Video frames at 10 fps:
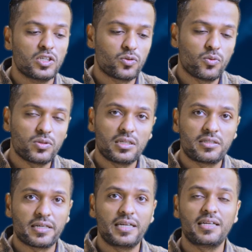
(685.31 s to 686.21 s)
So the
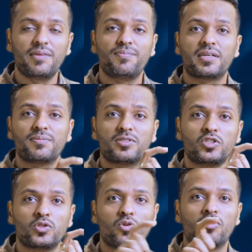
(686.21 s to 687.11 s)
trend line becomes a
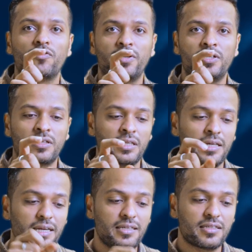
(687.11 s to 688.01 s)
zone of entry.
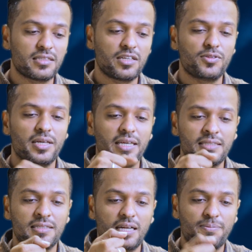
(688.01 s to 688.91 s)
It doesn't give you the
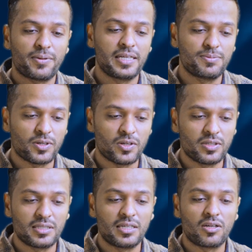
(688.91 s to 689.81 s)
exact price
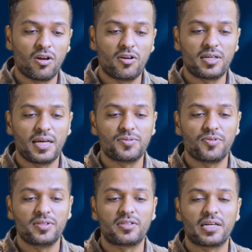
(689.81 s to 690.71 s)
because there are a lot of times
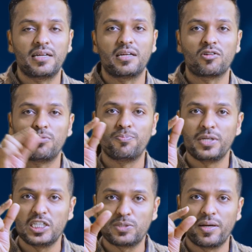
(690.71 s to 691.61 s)
when the trend line got
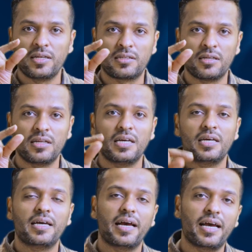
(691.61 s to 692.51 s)
breached by little
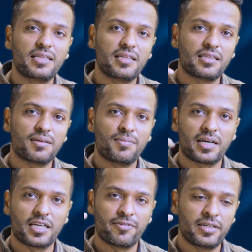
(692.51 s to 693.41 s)
and then the
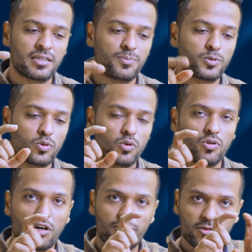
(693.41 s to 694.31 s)
market went up. So
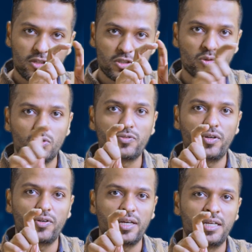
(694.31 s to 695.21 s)
look out for the zones
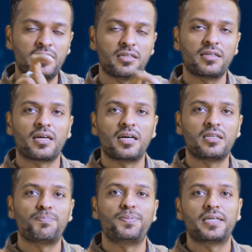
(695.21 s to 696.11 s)
where you can enter
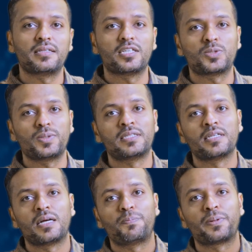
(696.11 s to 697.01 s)
rather than picking the
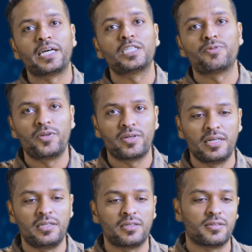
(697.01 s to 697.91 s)
exact price where you can
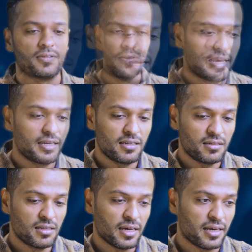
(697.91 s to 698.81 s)
enter.
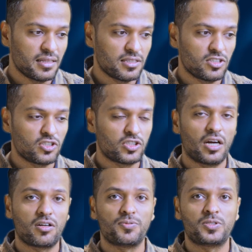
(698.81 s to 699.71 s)
And again, this is a
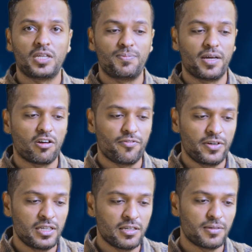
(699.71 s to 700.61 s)
chart of State Bank of
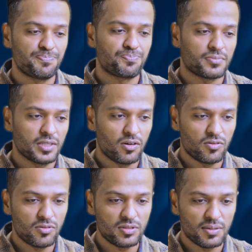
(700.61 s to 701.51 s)
India.
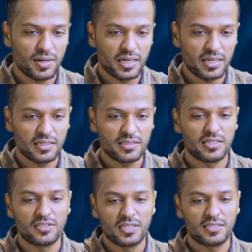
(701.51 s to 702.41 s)
Now the market is
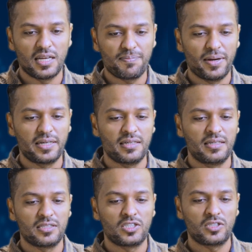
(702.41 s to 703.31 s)
in a zigzag pattern.
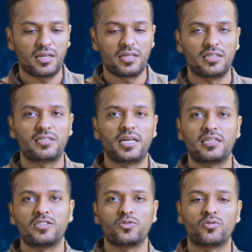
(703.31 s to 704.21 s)
It is stuck in a
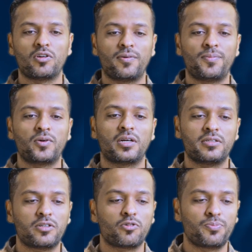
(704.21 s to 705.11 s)
tighter zone of about
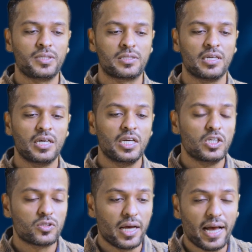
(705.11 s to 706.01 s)
100 rupees.
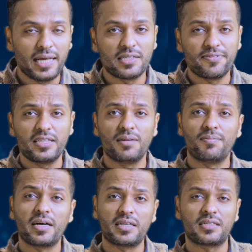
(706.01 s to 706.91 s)
So as and when the
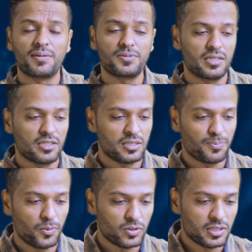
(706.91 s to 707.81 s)
market comes near the
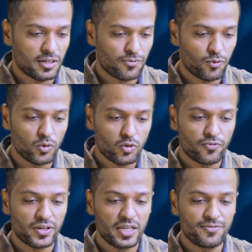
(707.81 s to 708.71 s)
support, there are 4 to
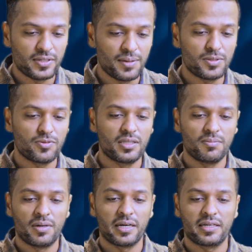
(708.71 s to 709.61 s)
5 times when
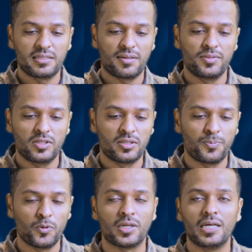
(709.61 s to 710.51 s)
the market is coming to the
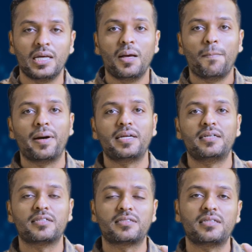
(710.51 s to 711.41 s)
support, but
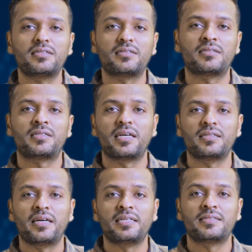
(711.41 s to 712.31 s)
it doesn't stay
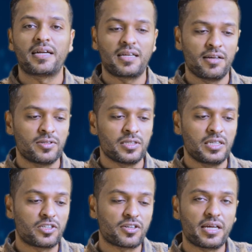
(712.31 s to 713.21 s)
at the exact levels.
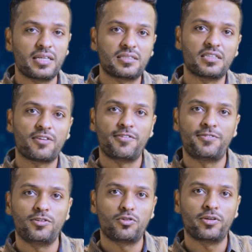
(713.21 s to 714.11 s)
It trades in that
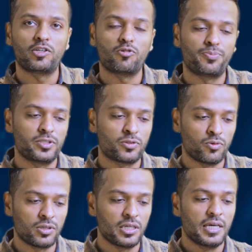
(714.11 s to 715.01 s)
15 to 20 rupees
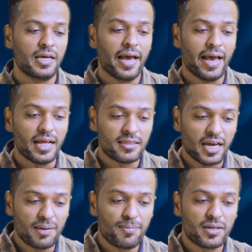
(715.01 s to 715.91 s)
zone, and
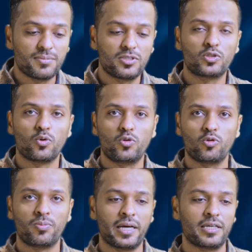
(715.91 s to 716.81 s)
that becomes a zone
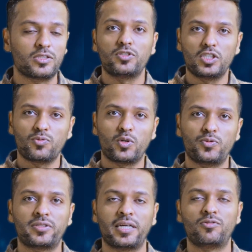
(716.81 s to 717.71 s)
to buy. So which is
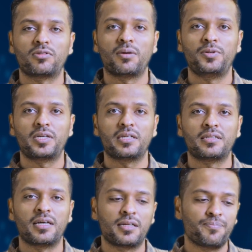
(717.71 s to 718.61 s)
what we're trying to
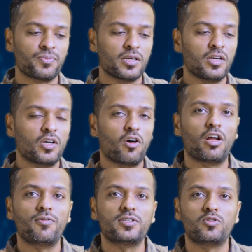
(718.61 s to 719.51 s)
communicate, that
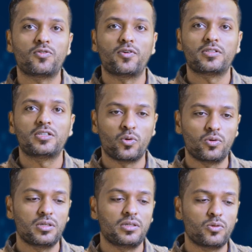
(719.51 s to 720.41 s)
always look for the zone,